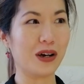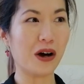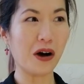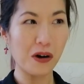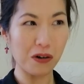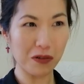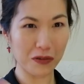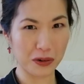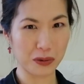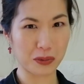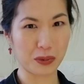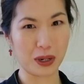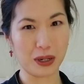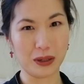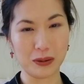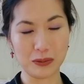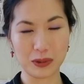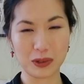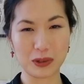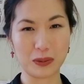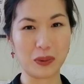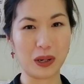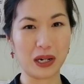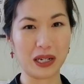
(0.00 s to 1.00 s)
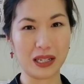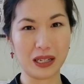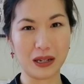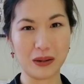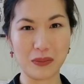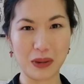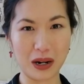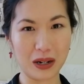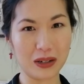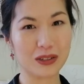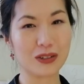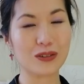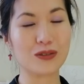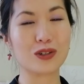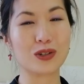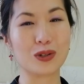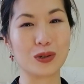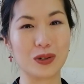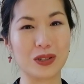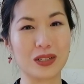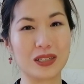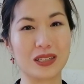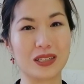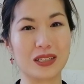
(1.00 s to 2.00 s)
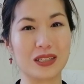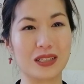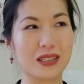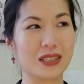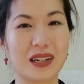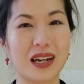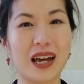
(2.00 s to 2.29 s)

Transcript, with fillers: overwhelmed by the amount of choices